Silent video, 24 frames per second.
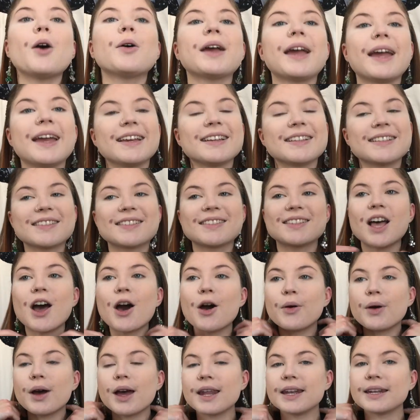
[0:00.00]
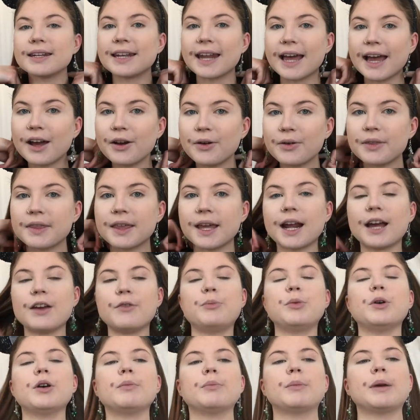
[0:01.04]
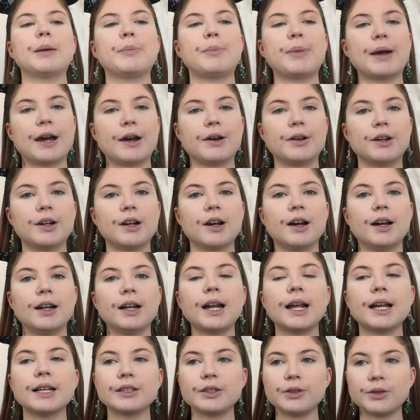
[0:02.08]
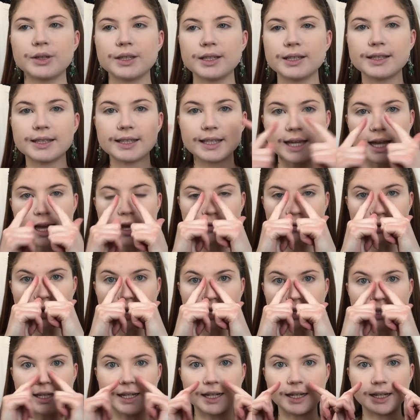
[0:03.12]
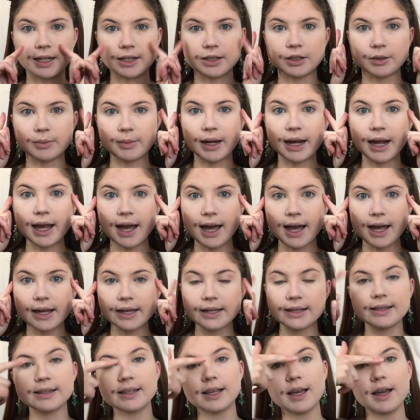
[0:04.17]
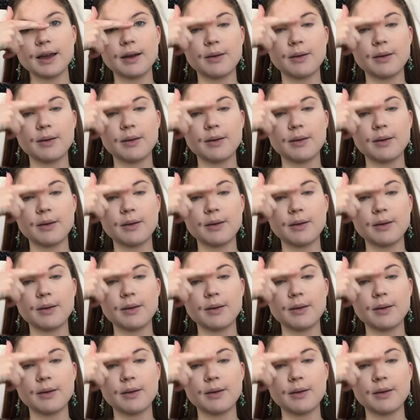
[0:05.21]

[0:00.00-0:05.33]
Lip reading: Okay, so now that I've put my powder on, as you can see, I've highlighted under my eyes,